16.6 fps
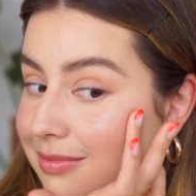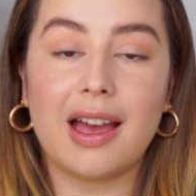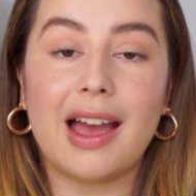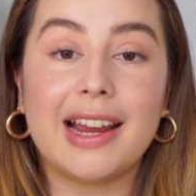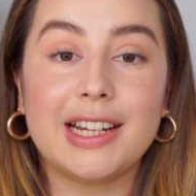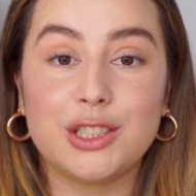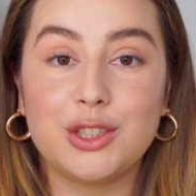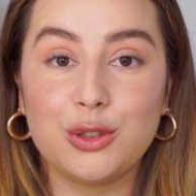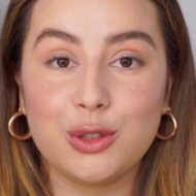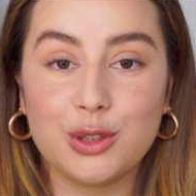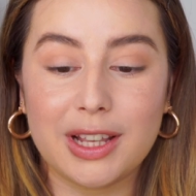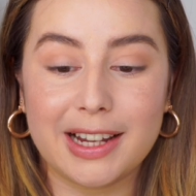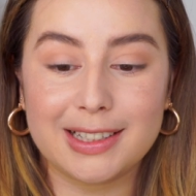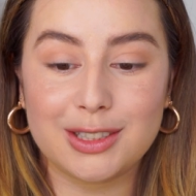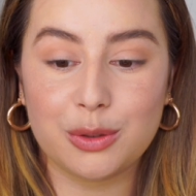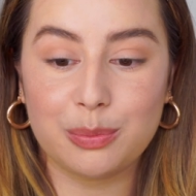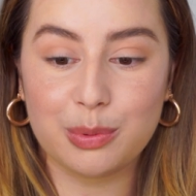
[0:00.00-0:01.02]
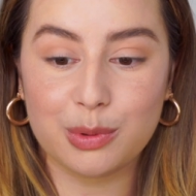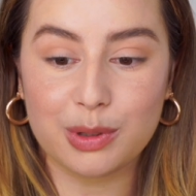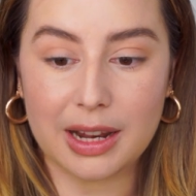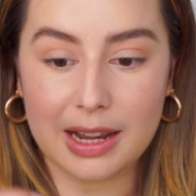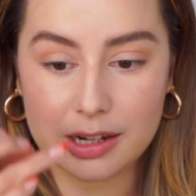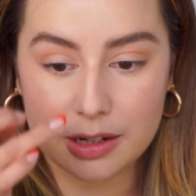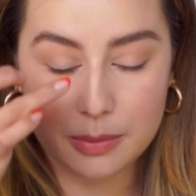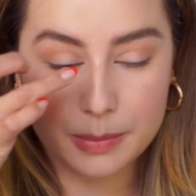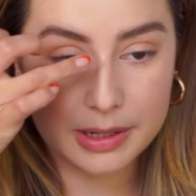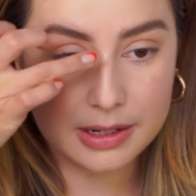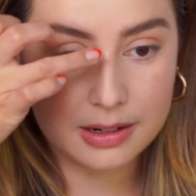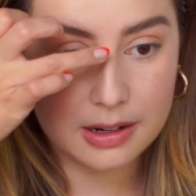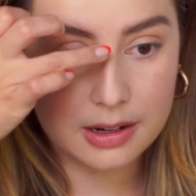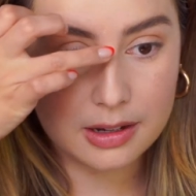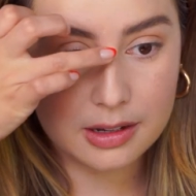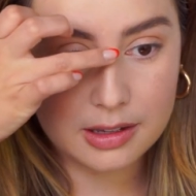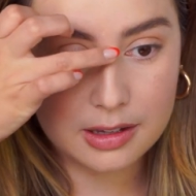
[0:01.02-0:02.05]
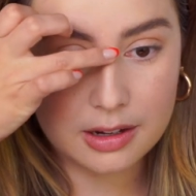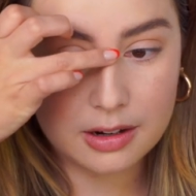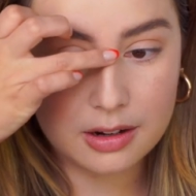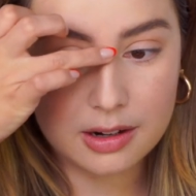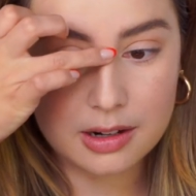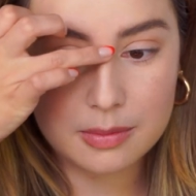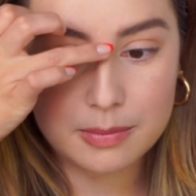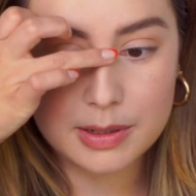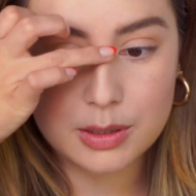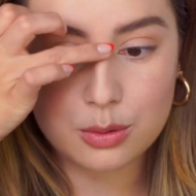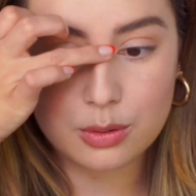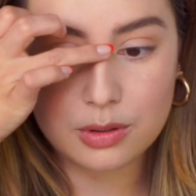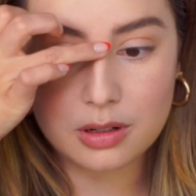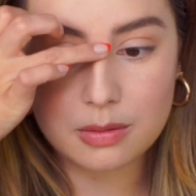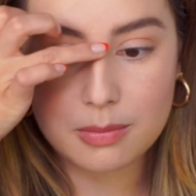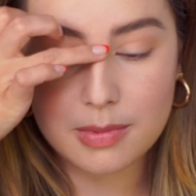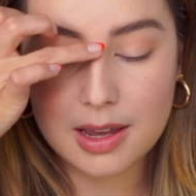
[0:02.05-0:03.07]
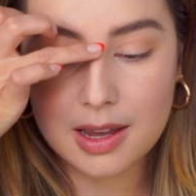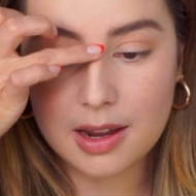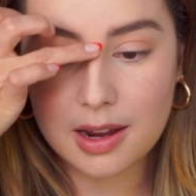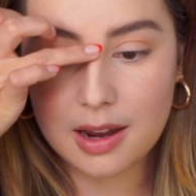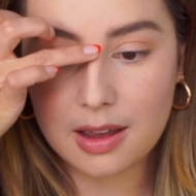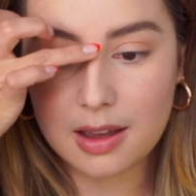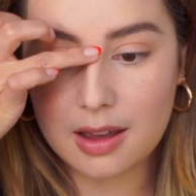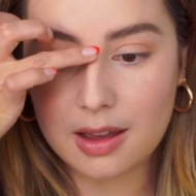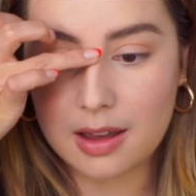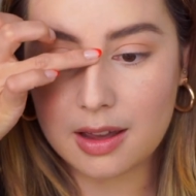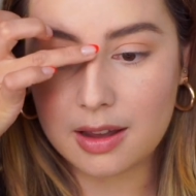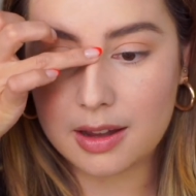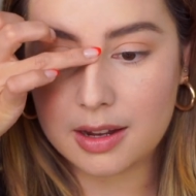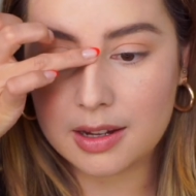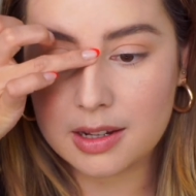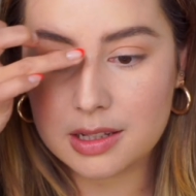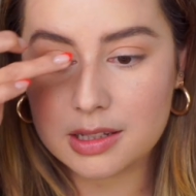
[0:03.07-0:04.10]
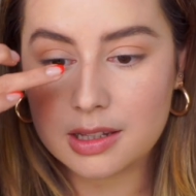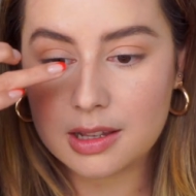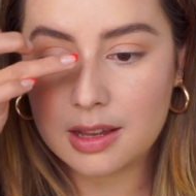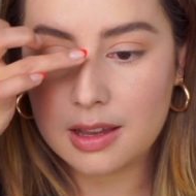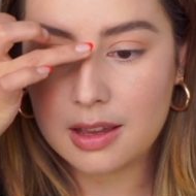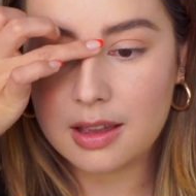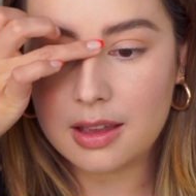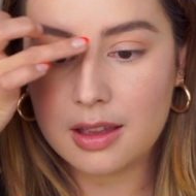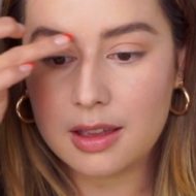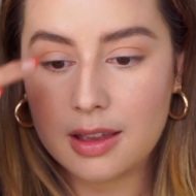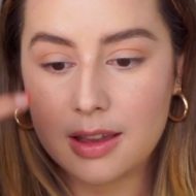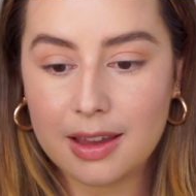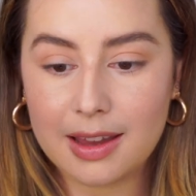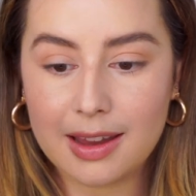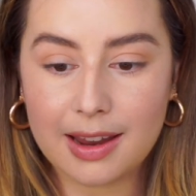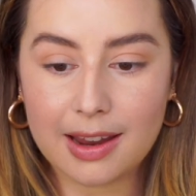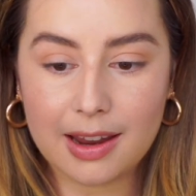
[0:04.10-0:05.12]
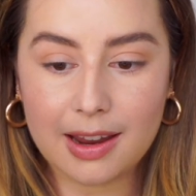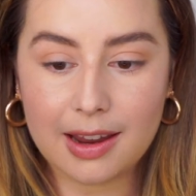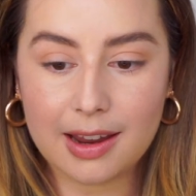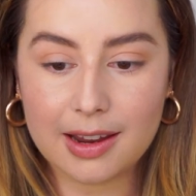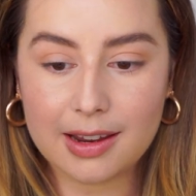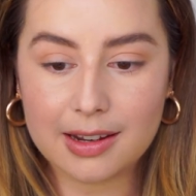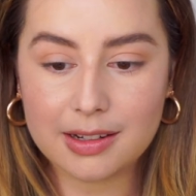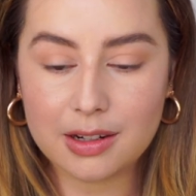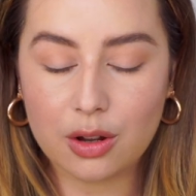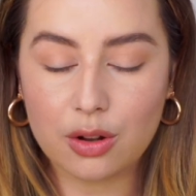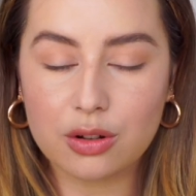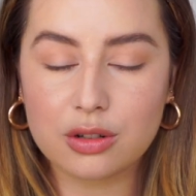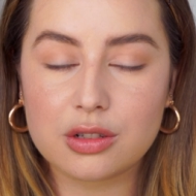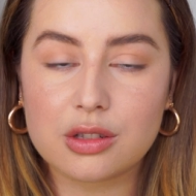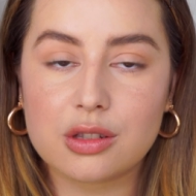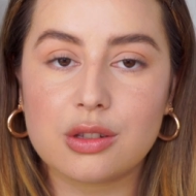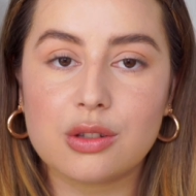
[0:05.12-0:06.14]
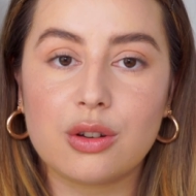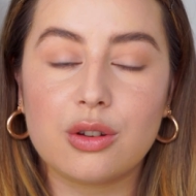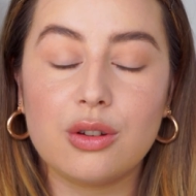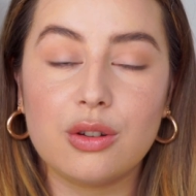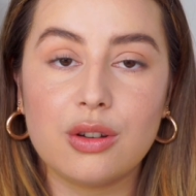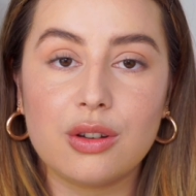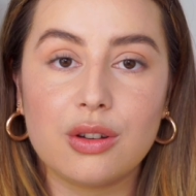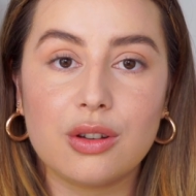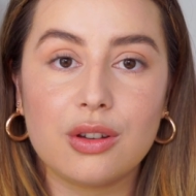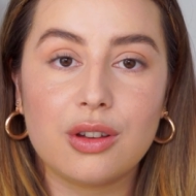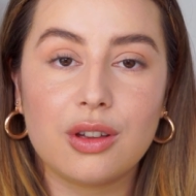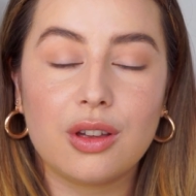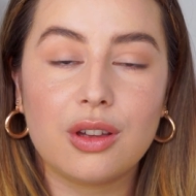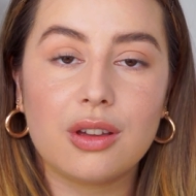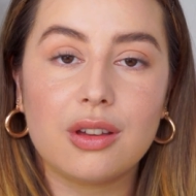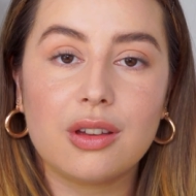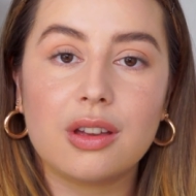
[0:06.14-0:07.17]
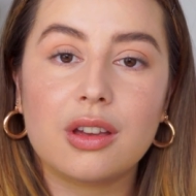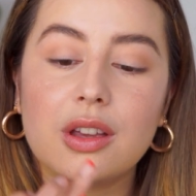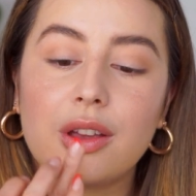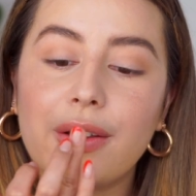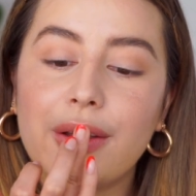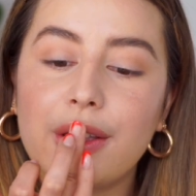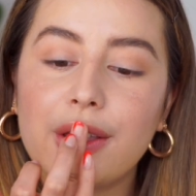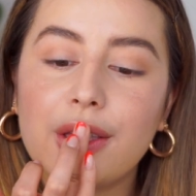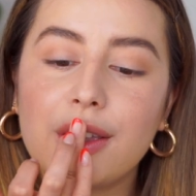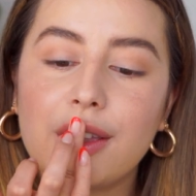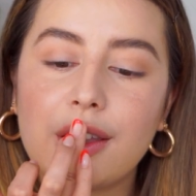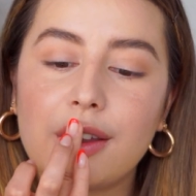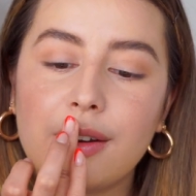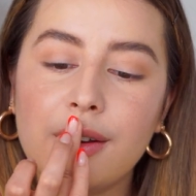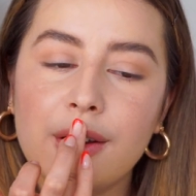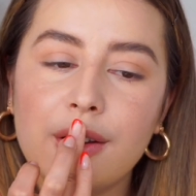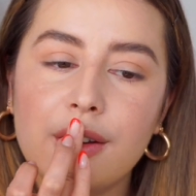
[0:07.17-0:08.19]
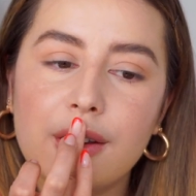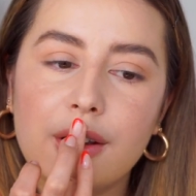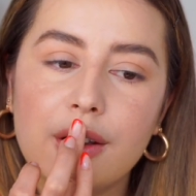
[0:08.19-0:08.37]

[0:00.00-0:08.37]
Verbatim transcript: I do like to put a little bit here in between my eyes and also here